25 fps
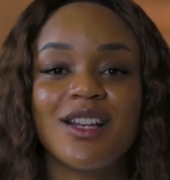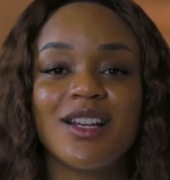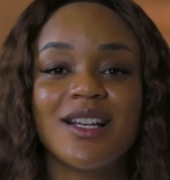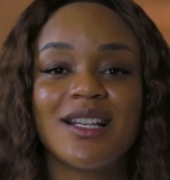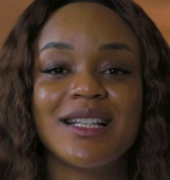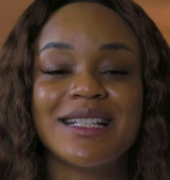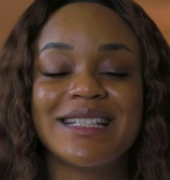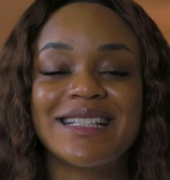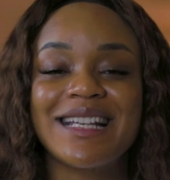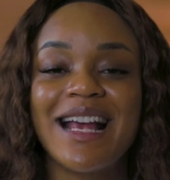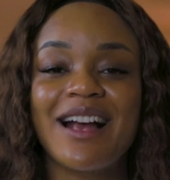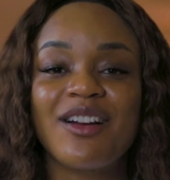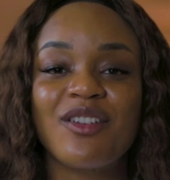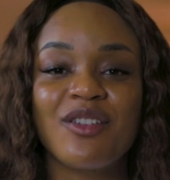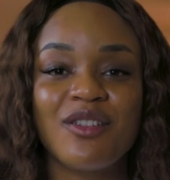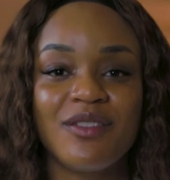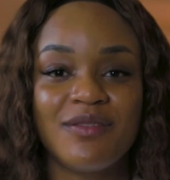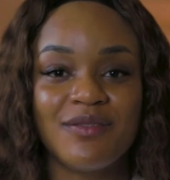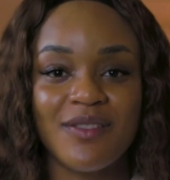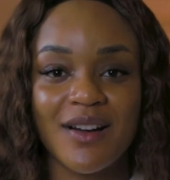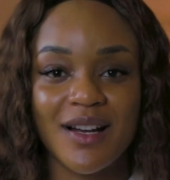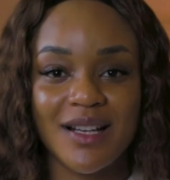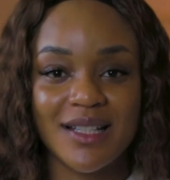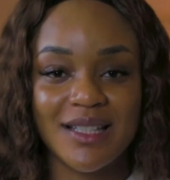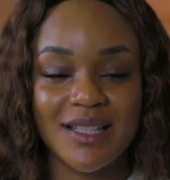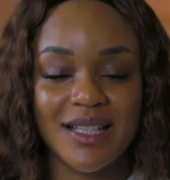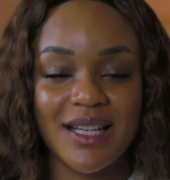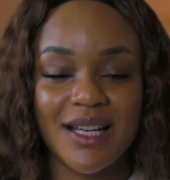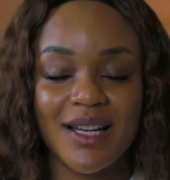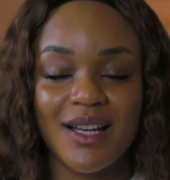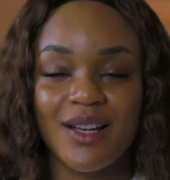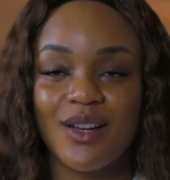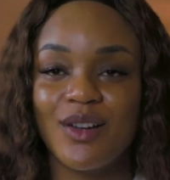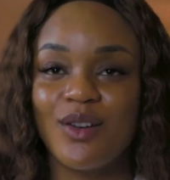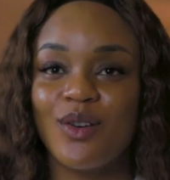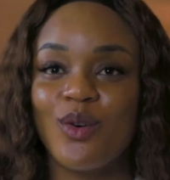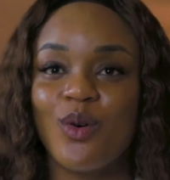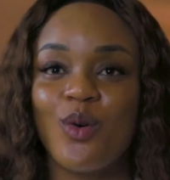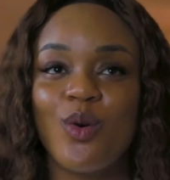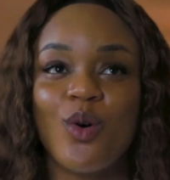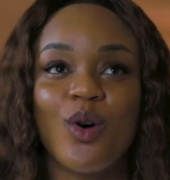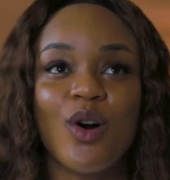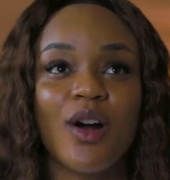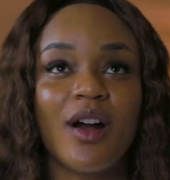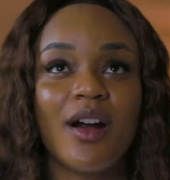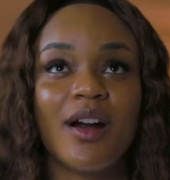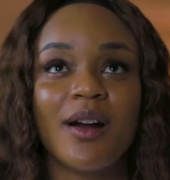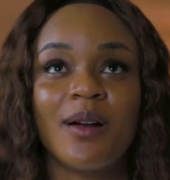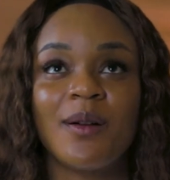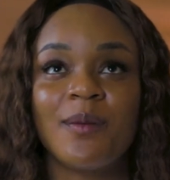sacrificing
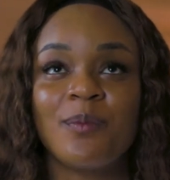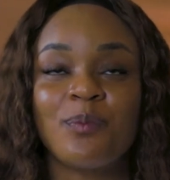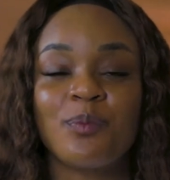or